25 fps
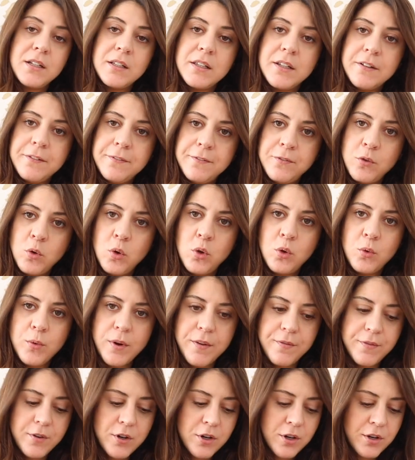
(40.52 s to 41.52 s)
the Fool
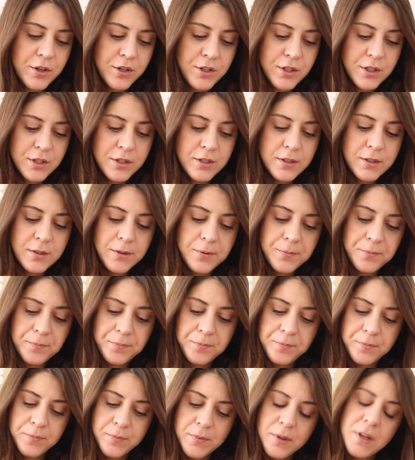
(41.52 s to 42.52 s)
reversed,
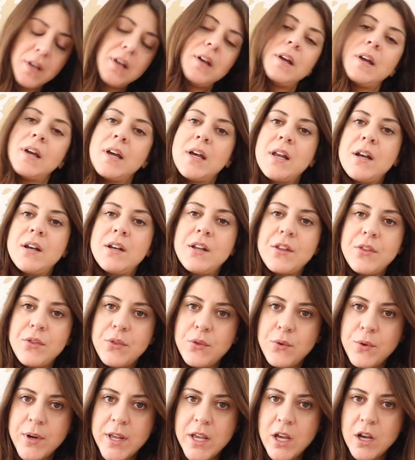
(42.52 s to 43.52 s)
the
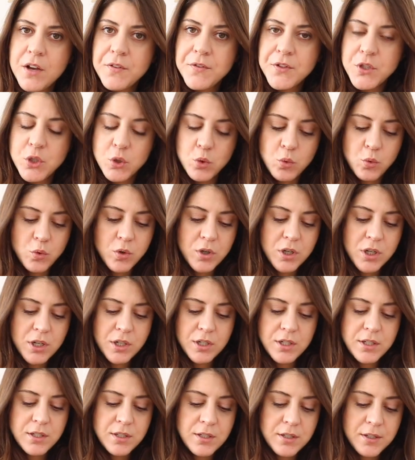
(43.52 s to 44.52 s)
Three of
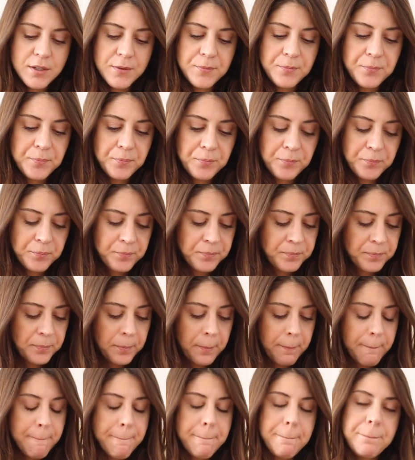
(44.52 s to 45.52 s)
Swords,
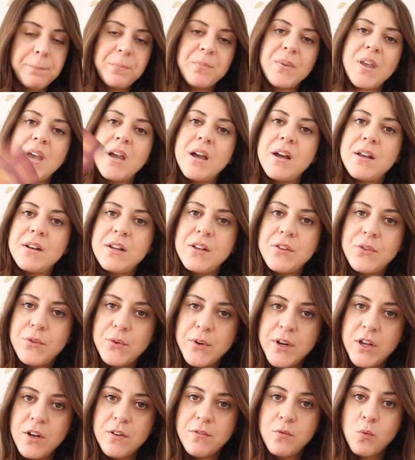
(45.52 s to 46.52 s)
the
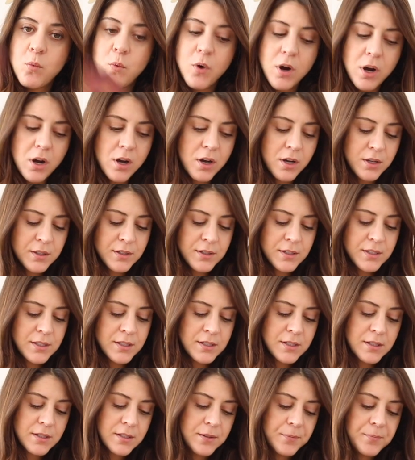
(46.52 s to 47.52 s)
Three of
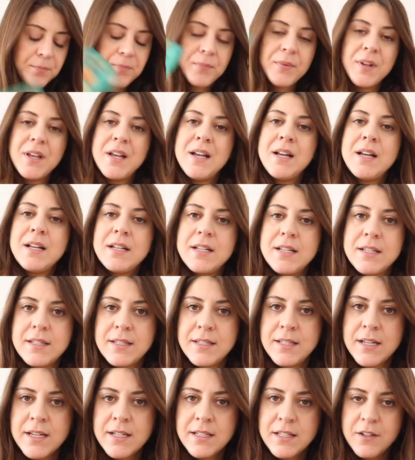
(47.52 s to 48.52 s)
Wands, the
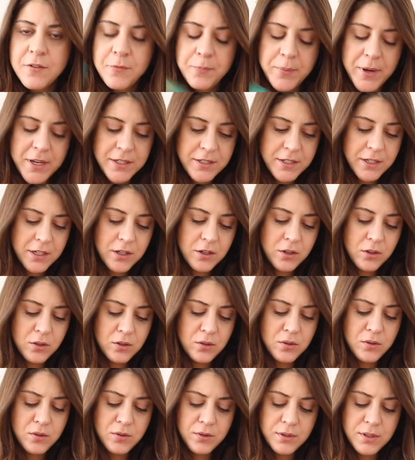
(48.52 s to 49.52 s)
Six of
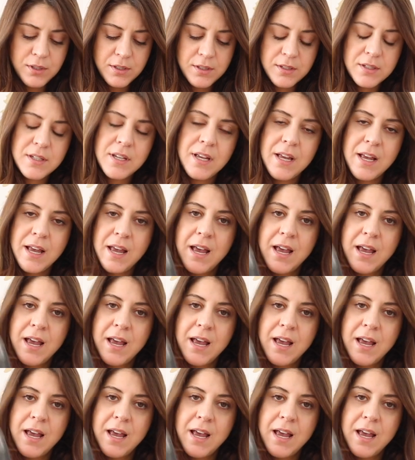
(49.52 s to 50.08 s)
Pentacles,